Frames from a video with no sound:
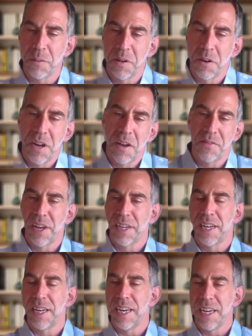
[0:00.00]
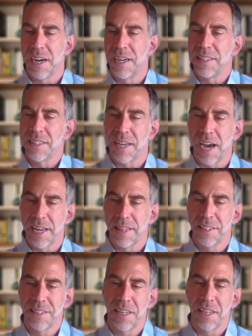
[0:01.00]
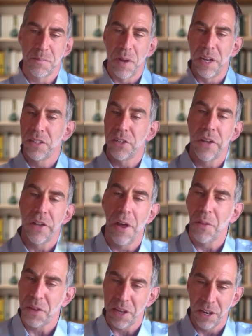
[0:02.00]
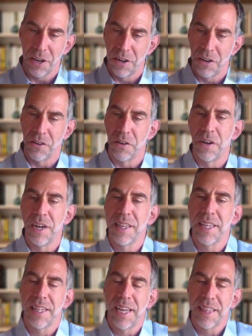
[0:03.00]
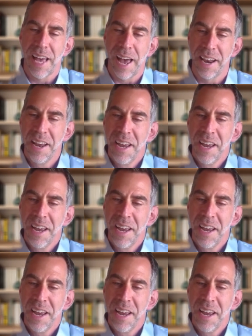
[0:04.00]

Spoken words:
We don't have like a neon sign that says mental health here or anything like that.